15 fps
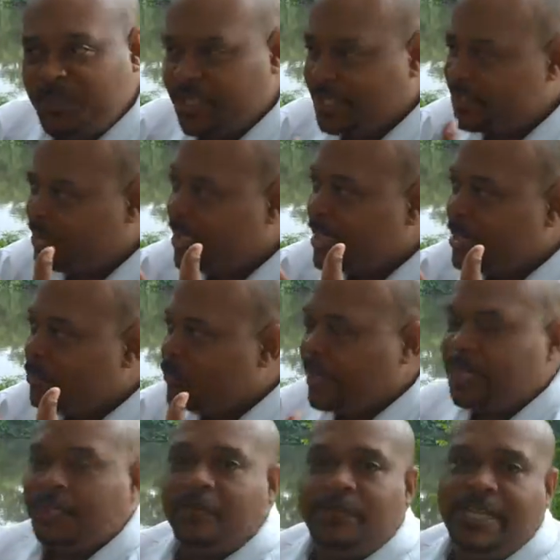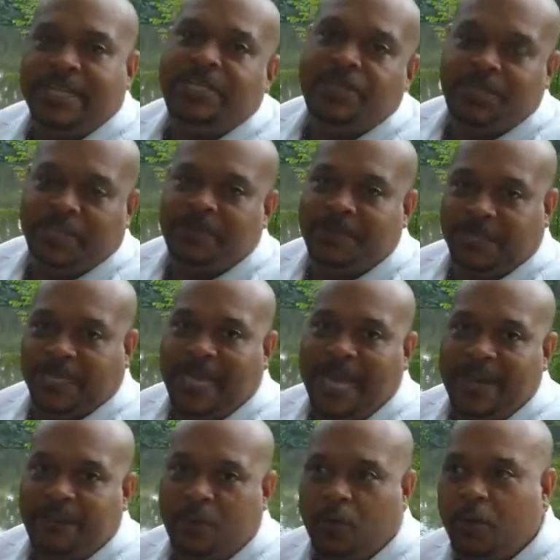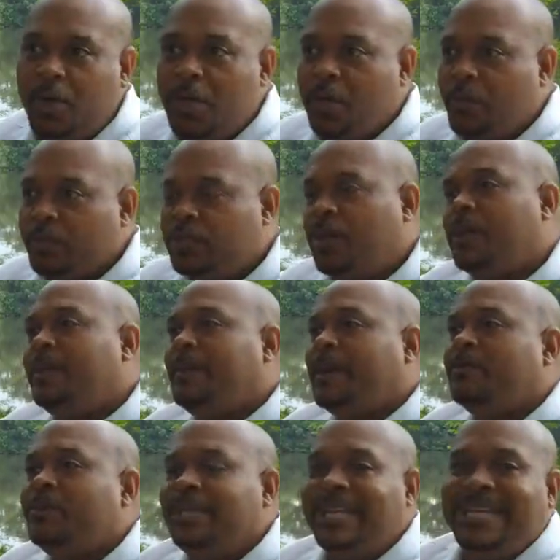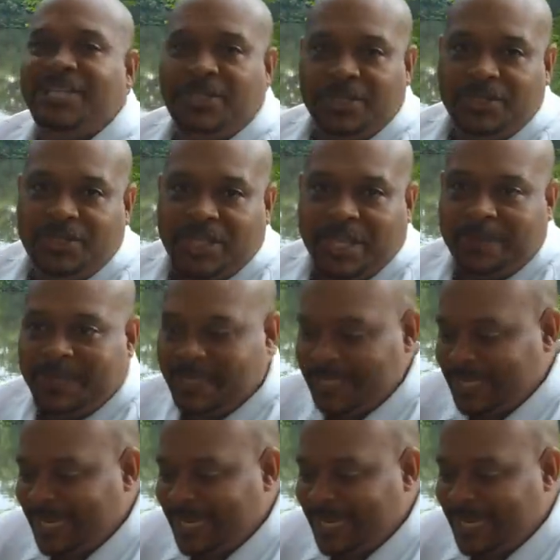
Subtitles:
just regular relationships in life, or we're talking about relationships